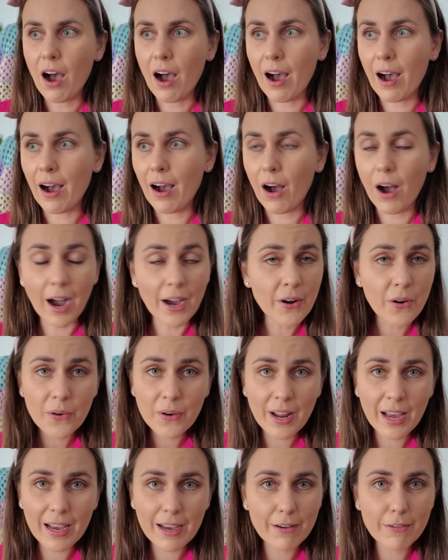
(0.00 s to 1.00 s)
I
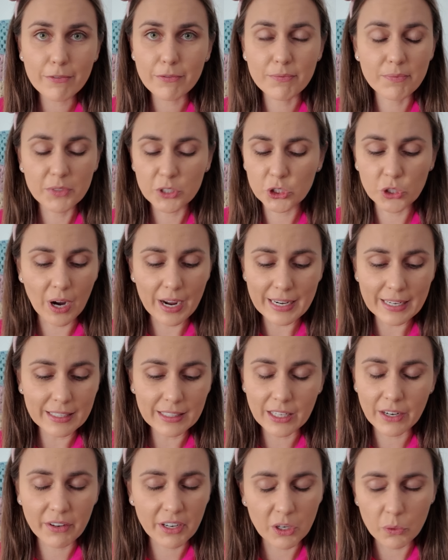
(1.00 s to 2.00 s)
don't have shiny
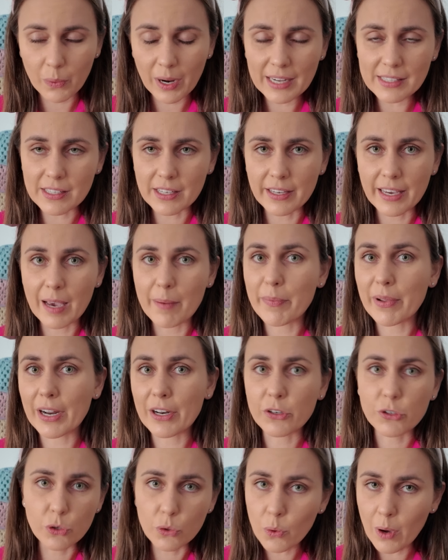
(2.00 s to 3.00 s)
Galarian Weezing yet, but I
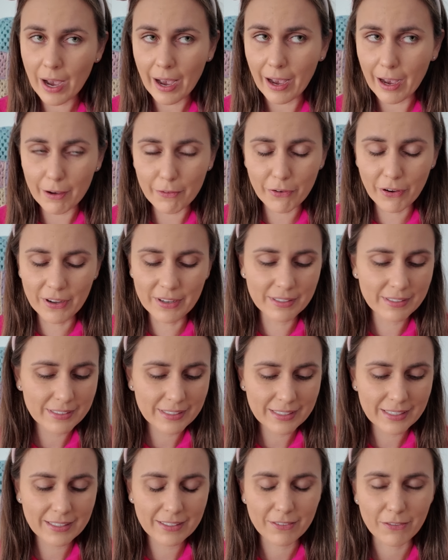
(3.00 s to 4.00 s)
do have
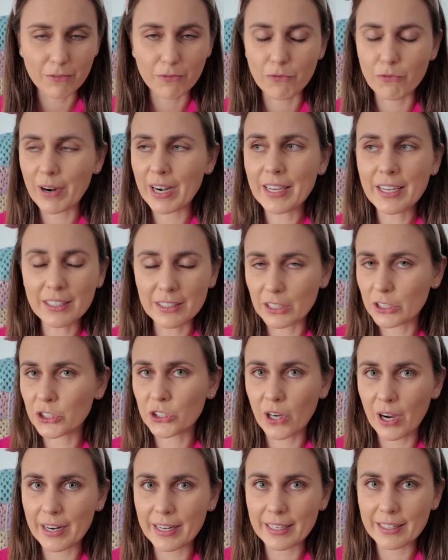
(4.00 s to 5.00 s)
regular
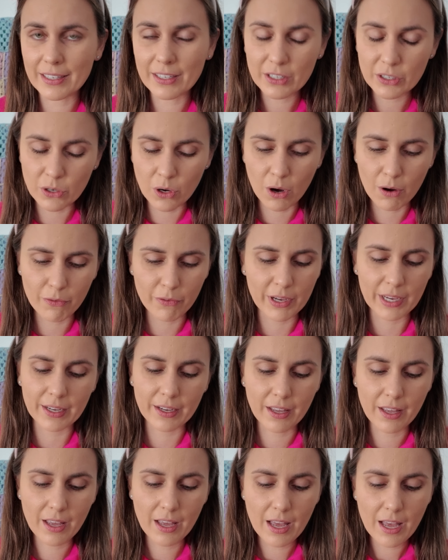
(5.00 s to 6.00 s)
shiny coughing.
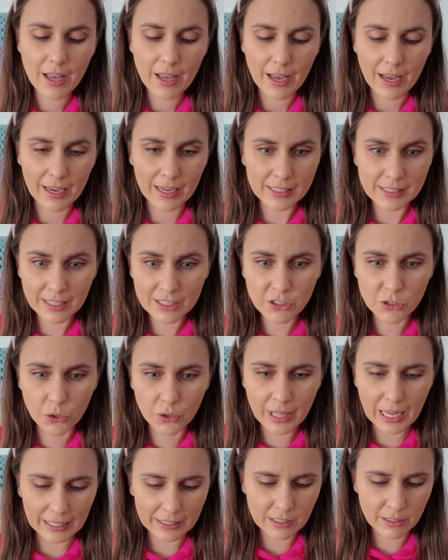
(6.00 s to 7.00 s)
So let's do
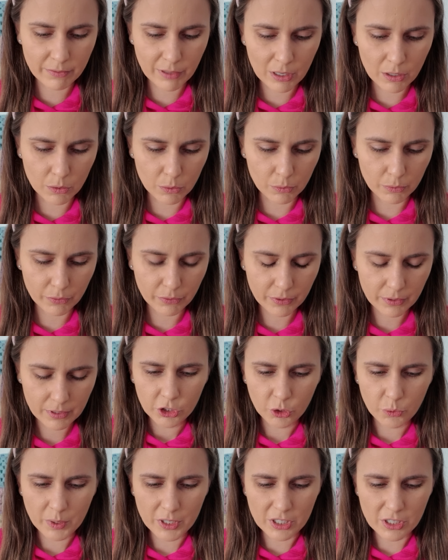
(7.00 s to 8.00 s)
that, let's evolve.
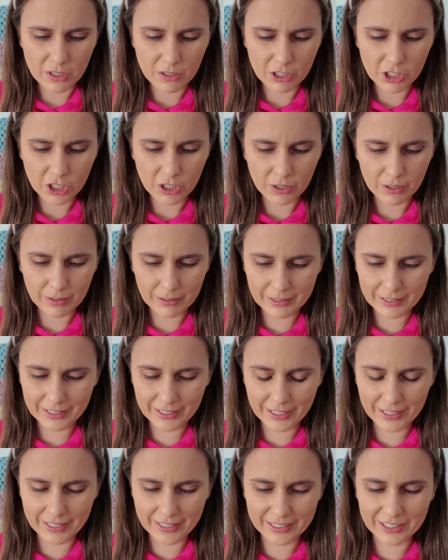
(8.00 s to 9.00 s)
Should we
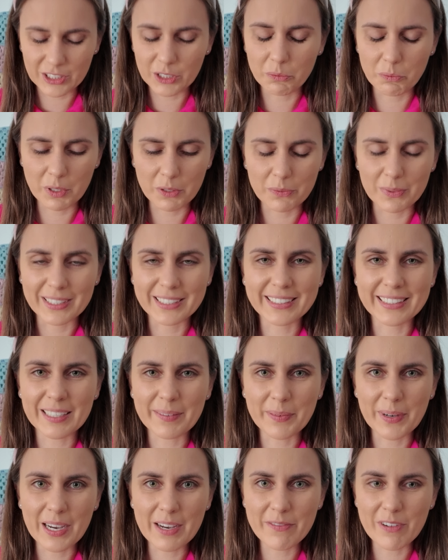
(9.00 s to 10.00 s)
risk
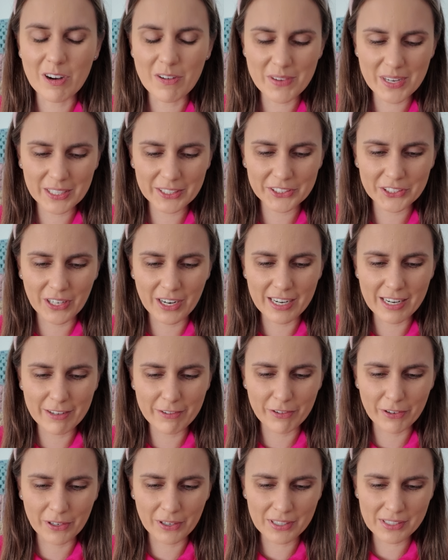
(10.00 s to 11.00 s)
it by evolving a shiny
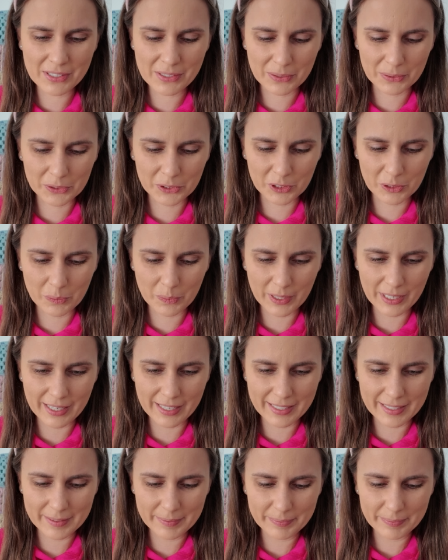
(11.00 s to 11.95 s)
first, or should we